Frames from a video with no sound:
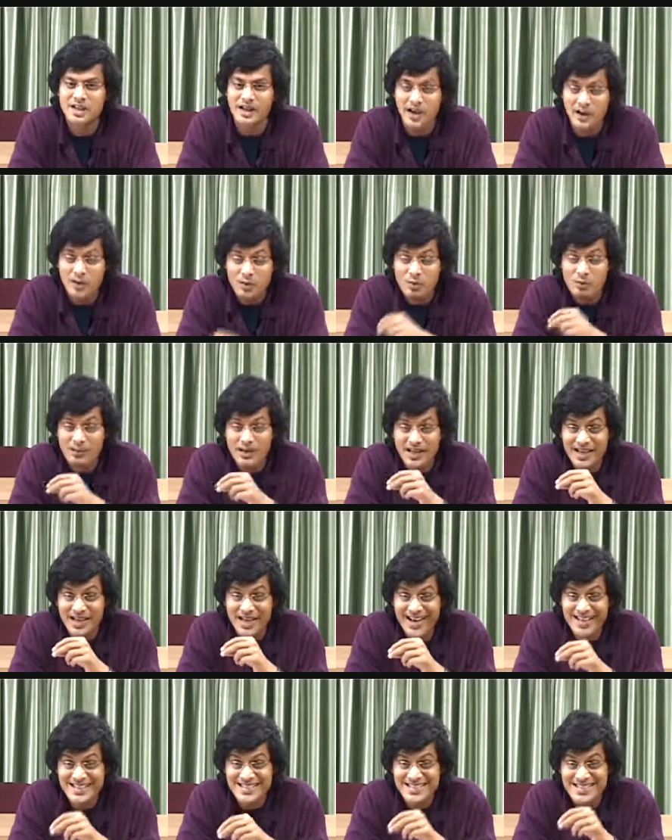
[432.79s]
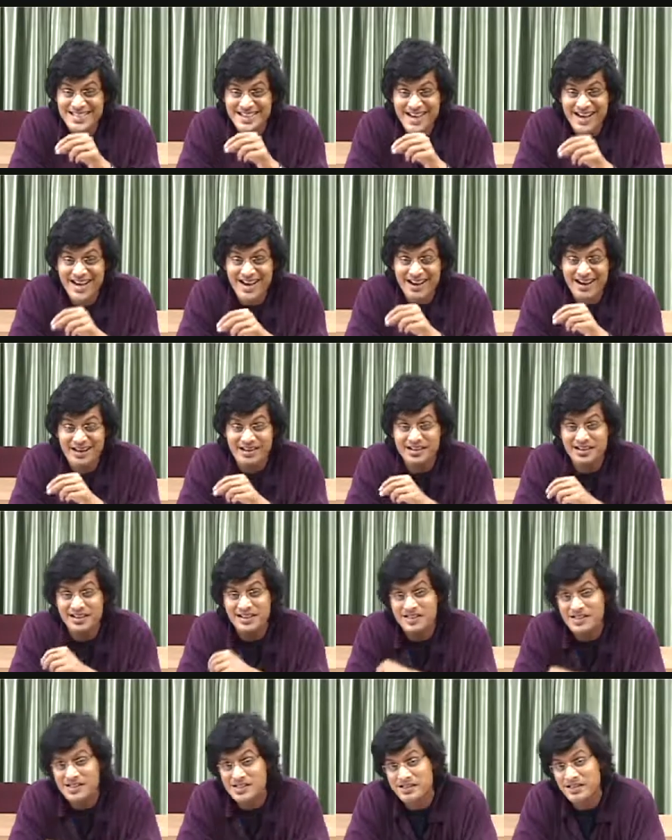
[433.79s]
And I don't mean
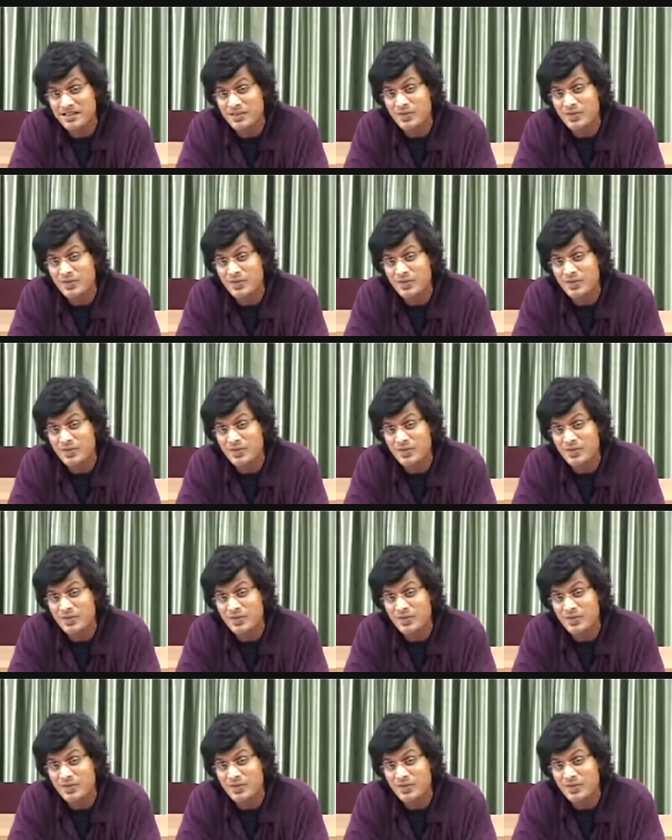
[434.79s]
H-E-A-R-T-S.